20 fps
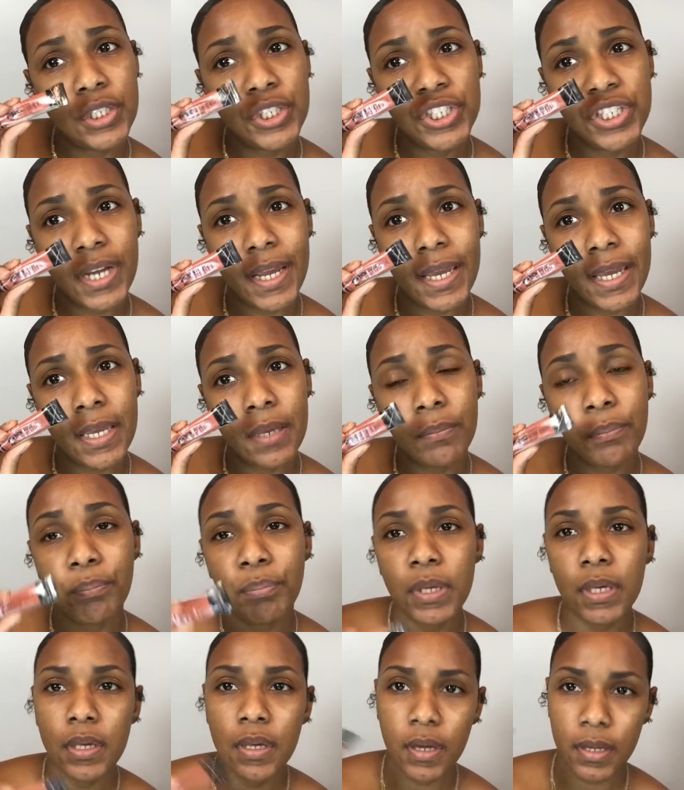shade
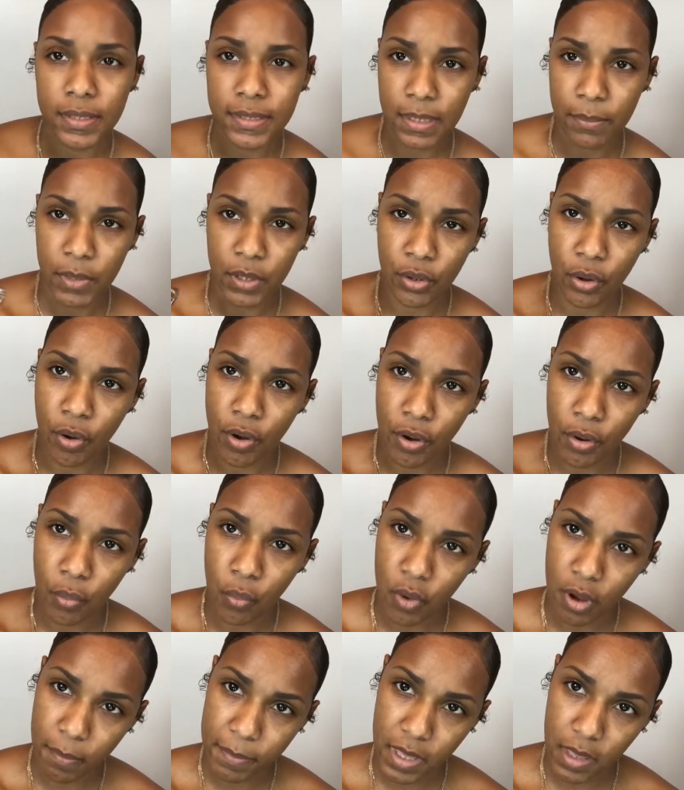because I'm a darker
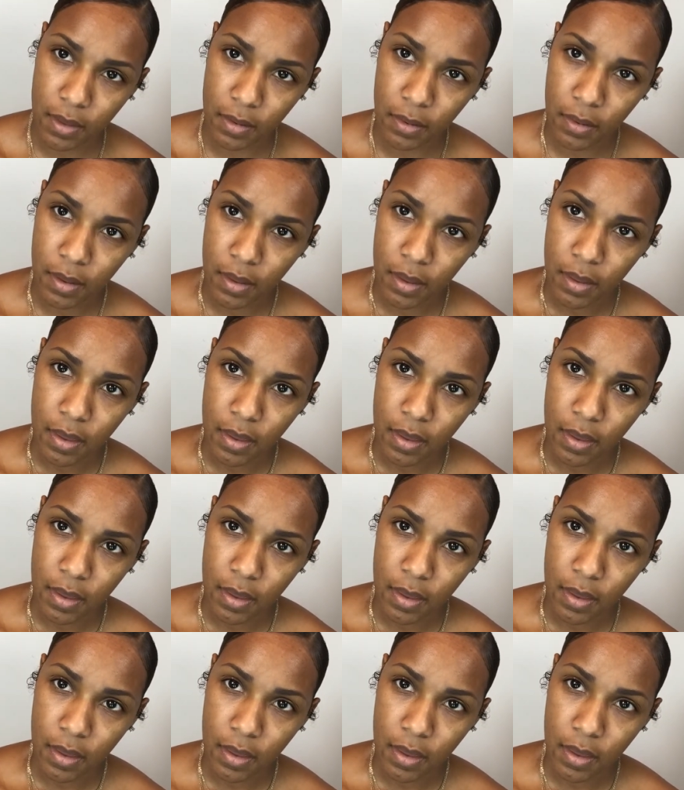woman.